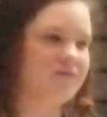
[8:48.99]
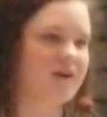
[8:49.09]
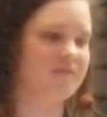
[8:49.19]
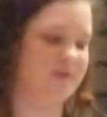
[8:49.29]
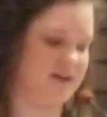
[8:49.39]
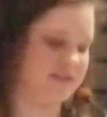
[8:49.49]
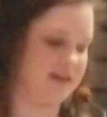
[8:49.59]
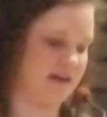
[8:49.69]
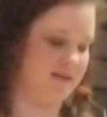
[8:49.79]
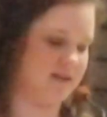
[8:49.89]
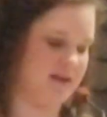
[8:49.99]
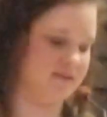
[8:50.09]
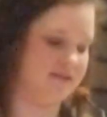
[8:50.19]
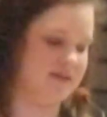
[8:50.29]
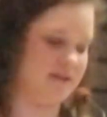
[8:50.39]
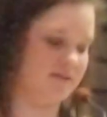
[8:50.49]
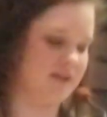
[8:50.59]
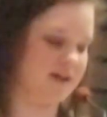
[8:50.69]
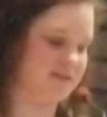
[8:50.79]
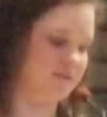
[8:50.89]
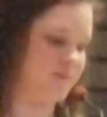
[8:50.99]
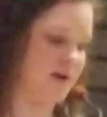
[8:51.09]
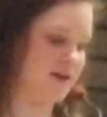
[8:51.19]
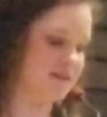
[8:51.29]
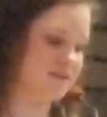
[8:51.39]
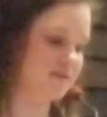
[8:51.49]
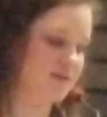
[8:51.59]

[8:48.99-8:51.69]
farm last Saturday to say their last goodbyes.